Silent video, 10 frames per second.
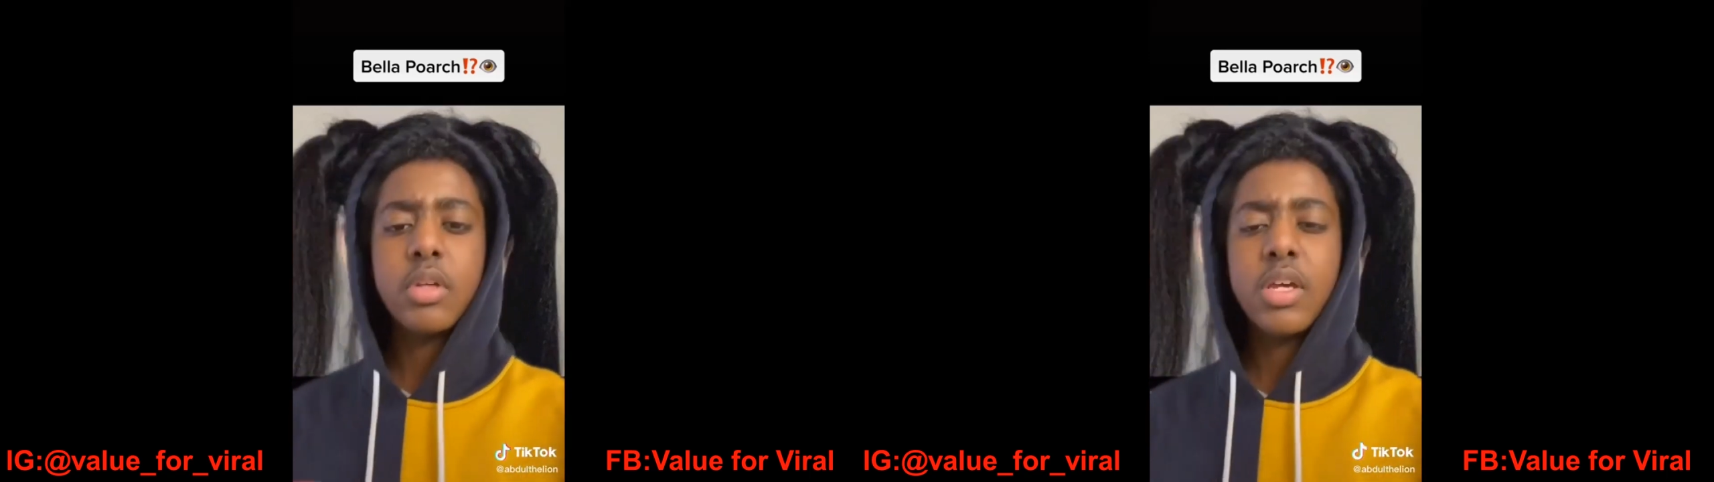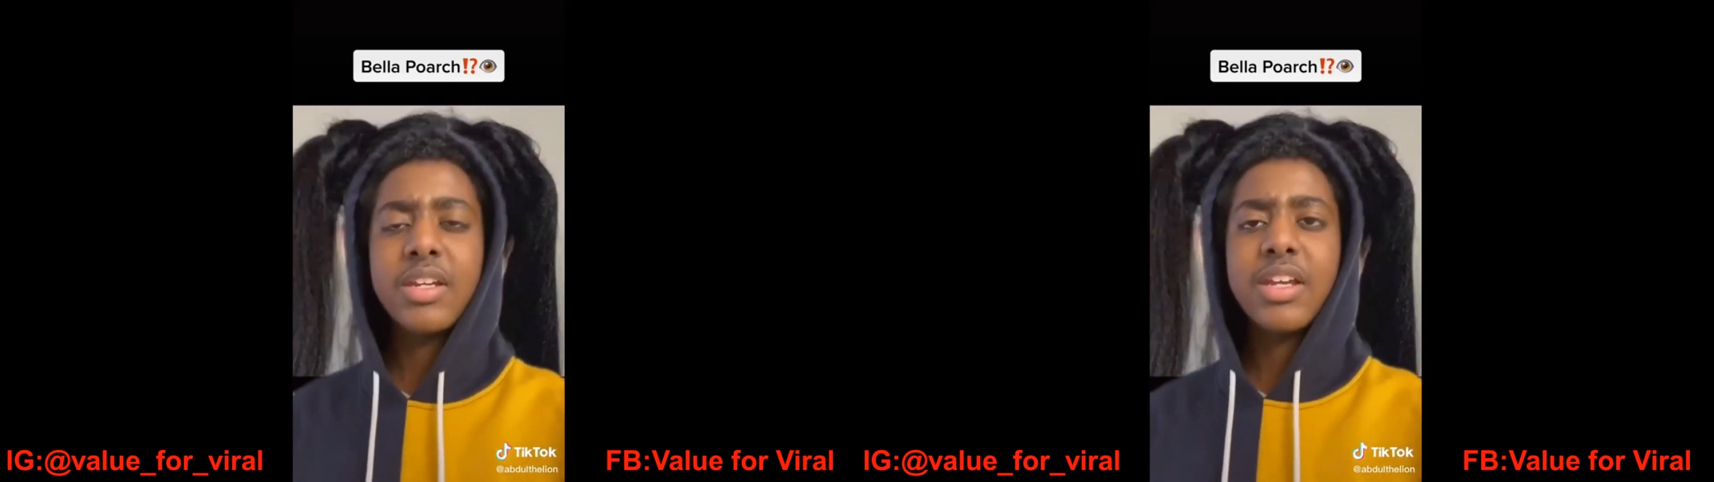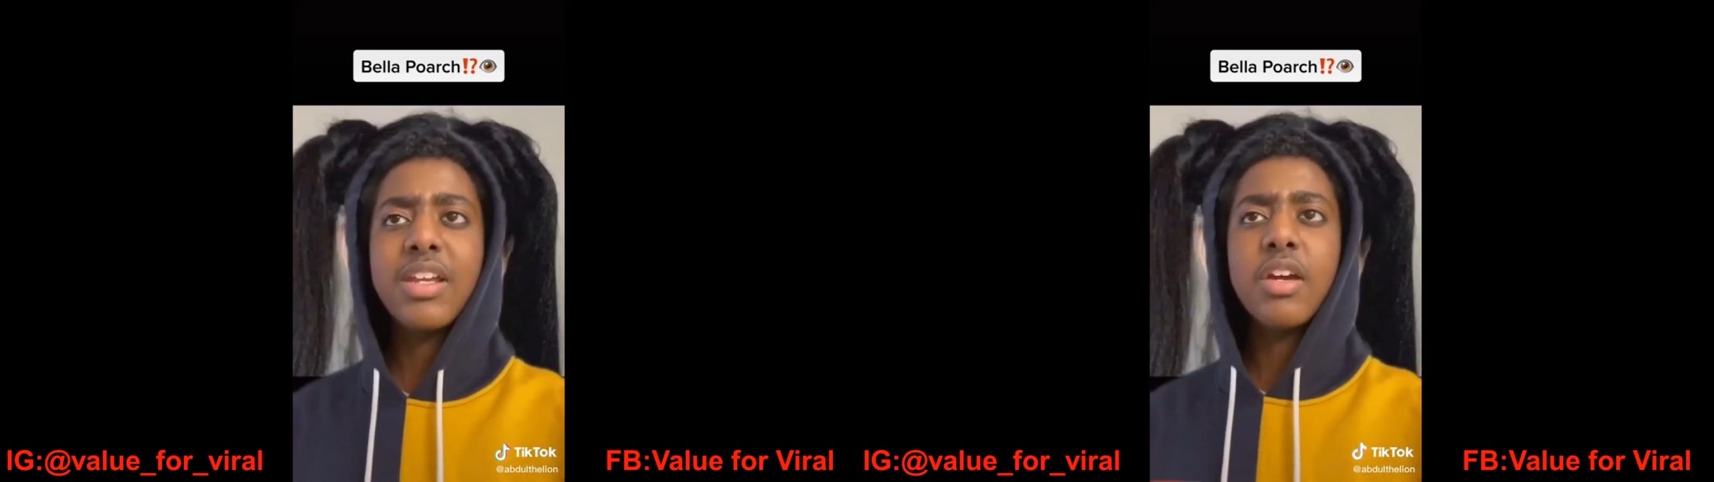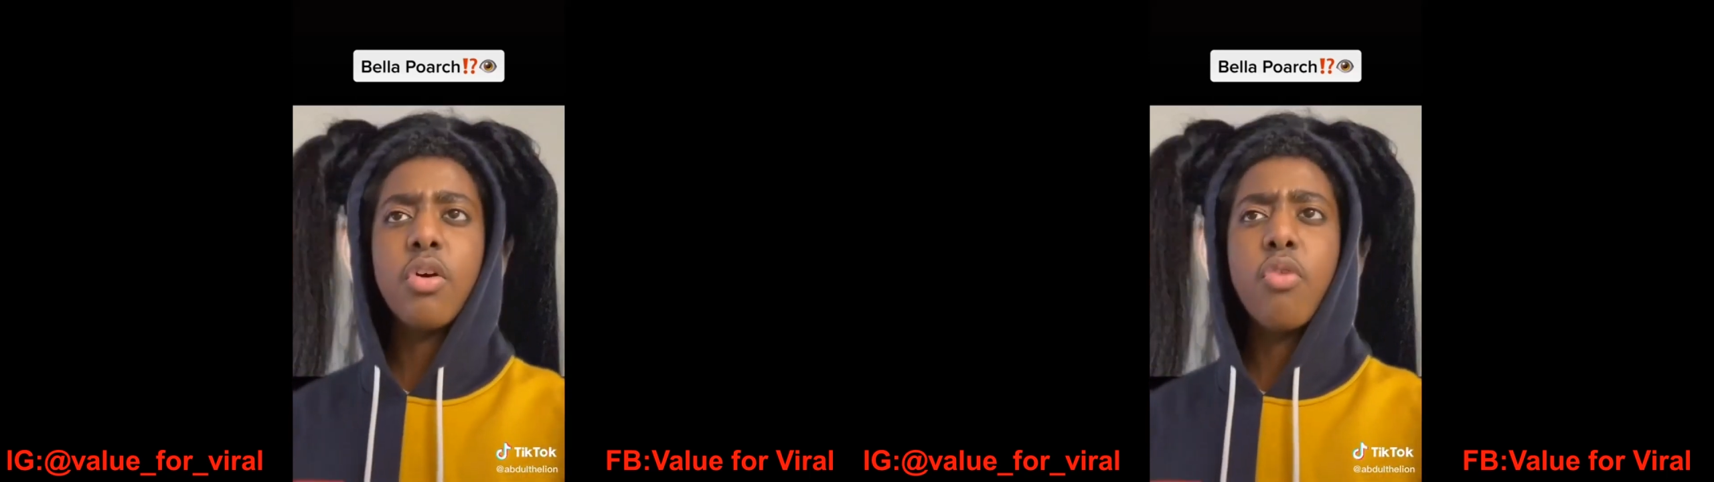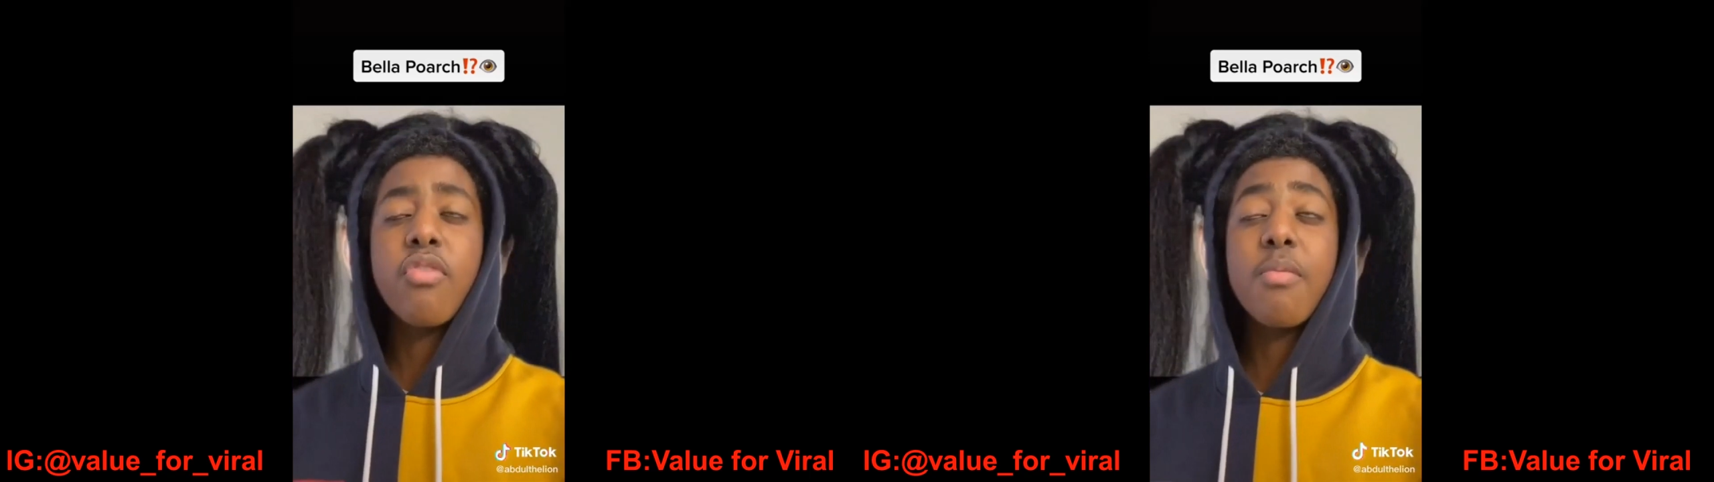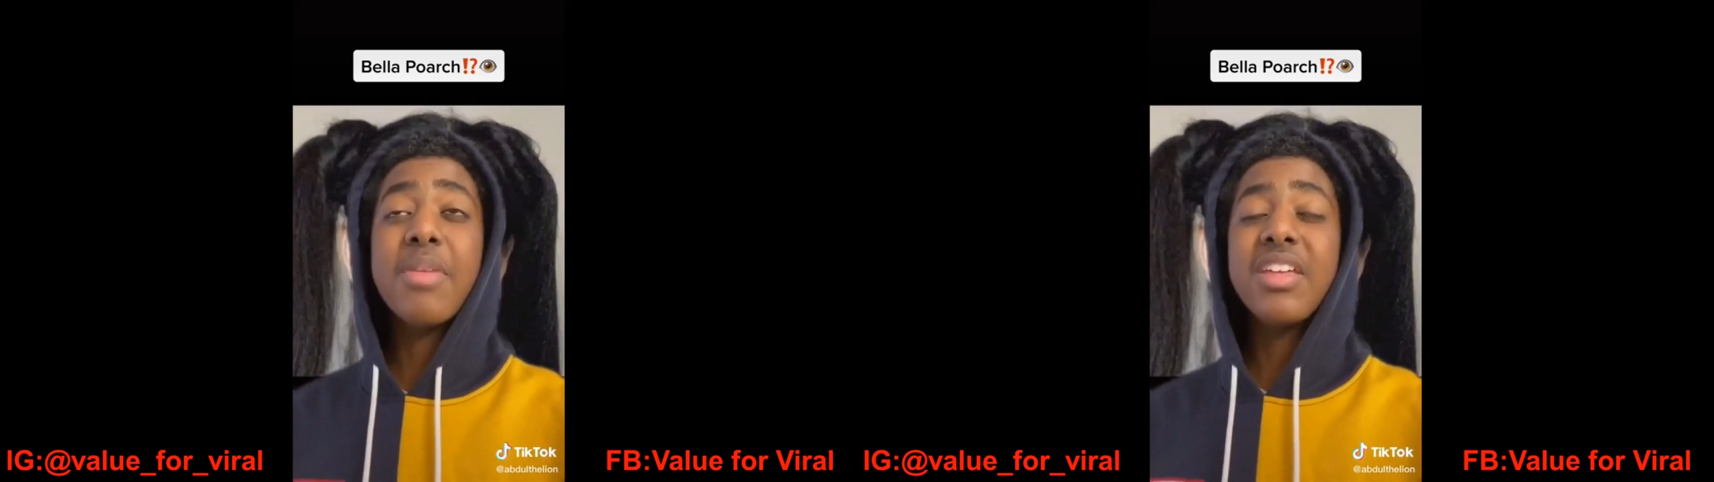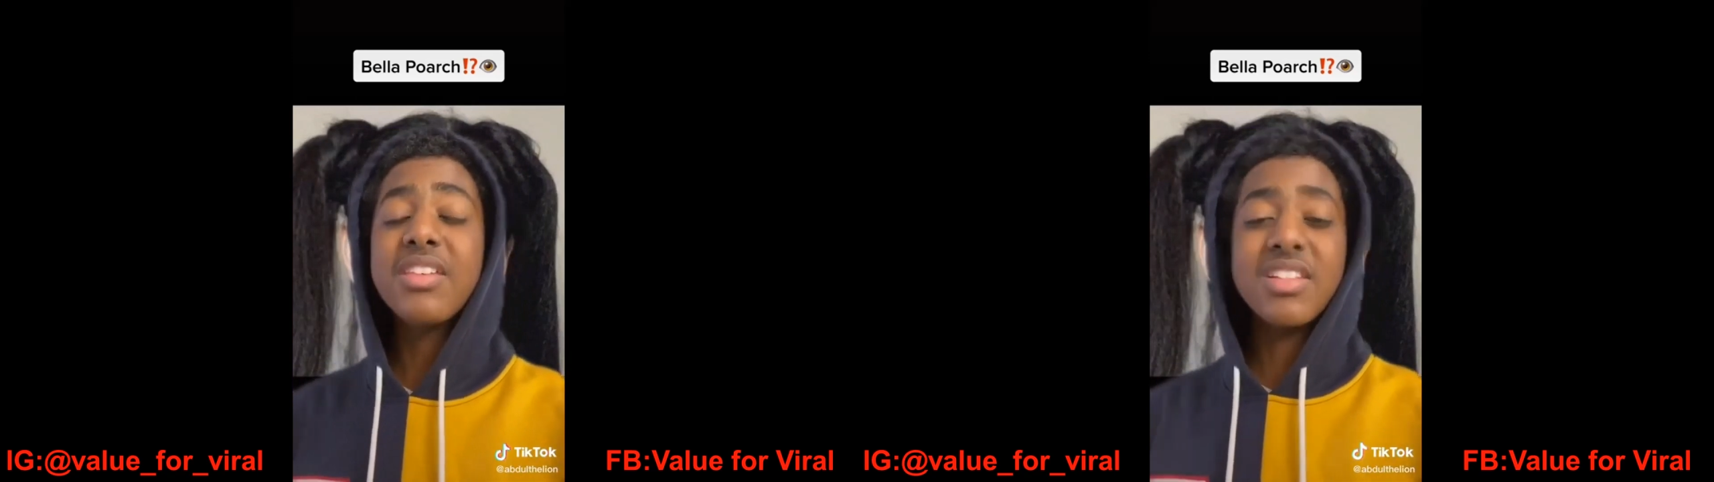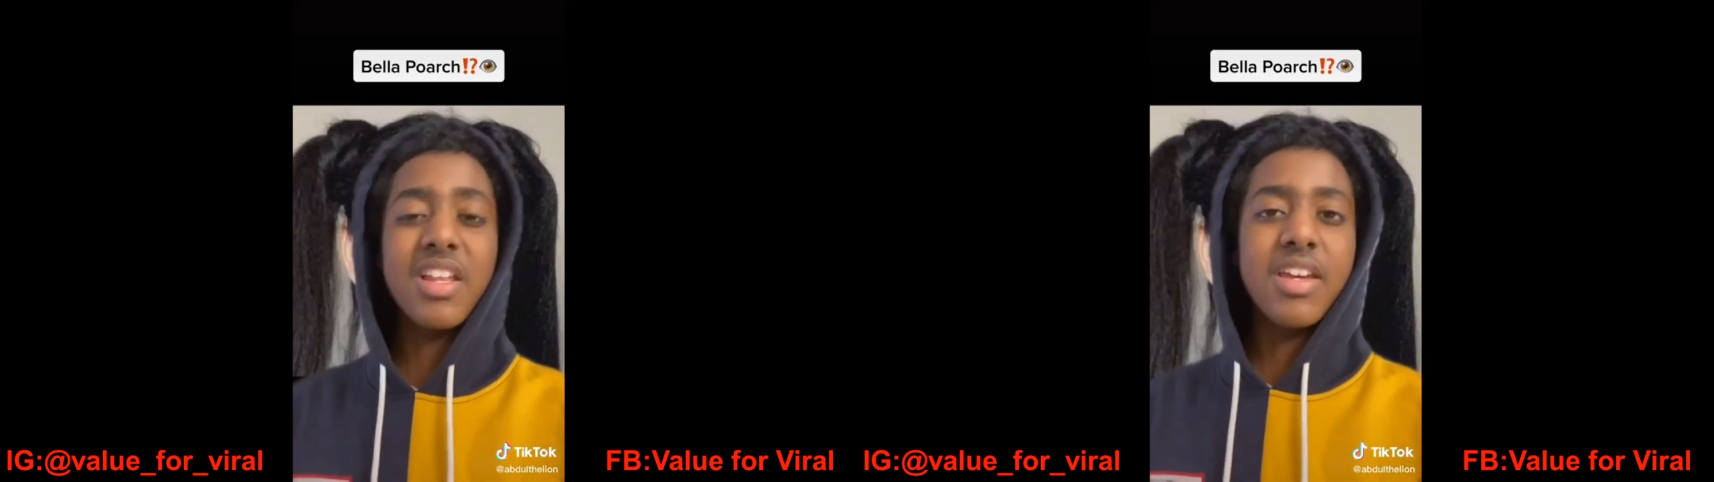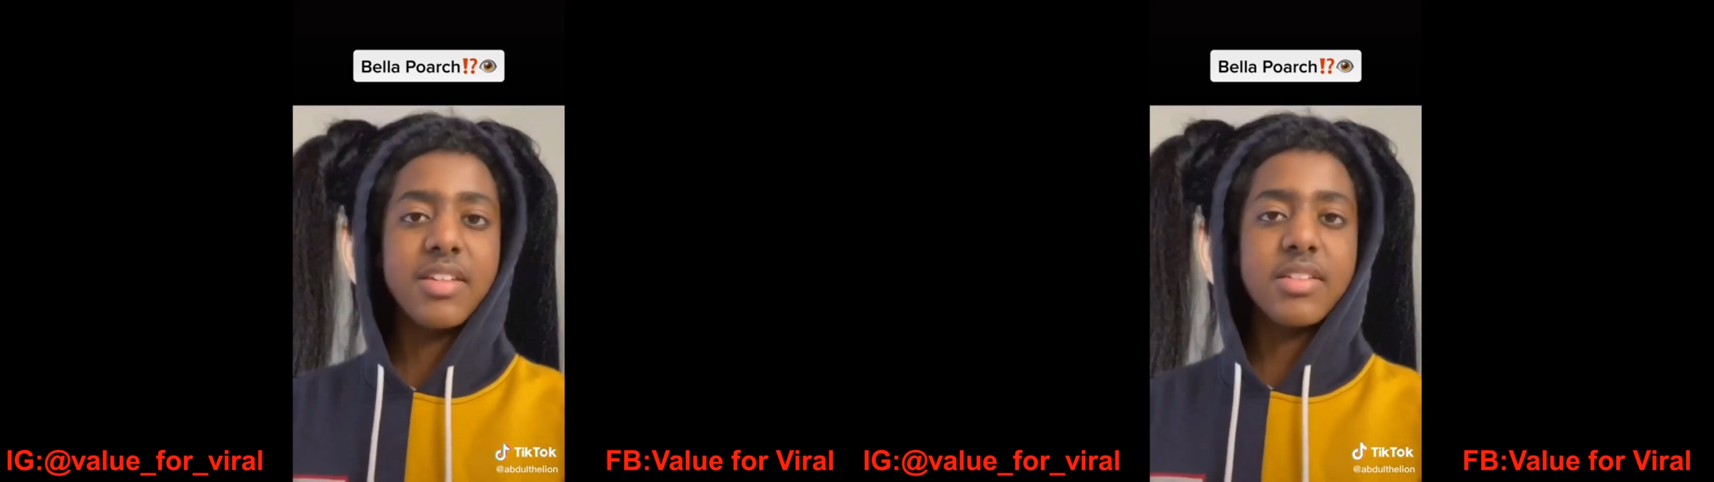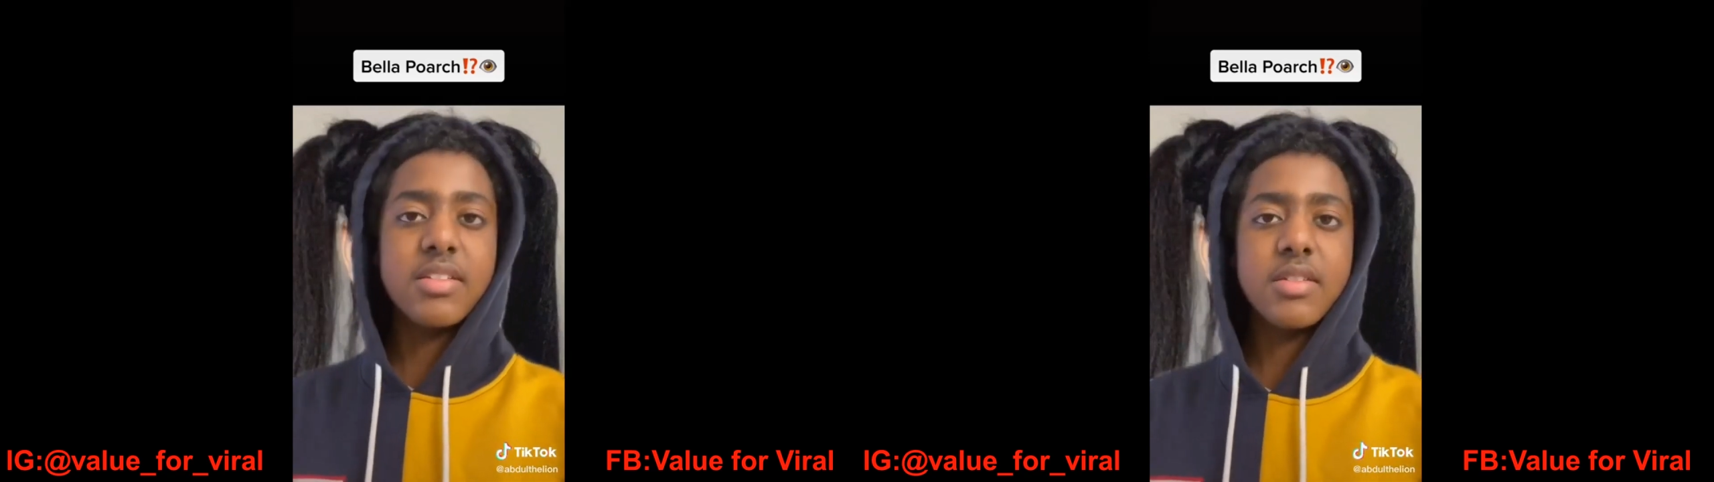and getting over millions of
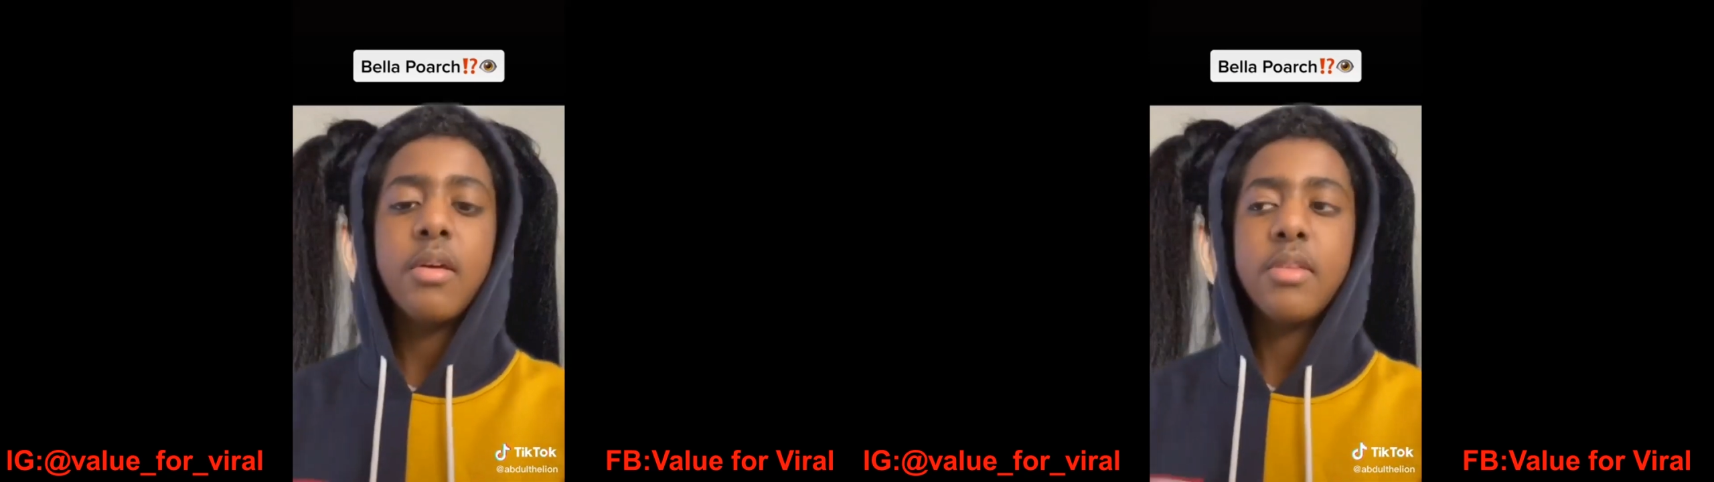likes,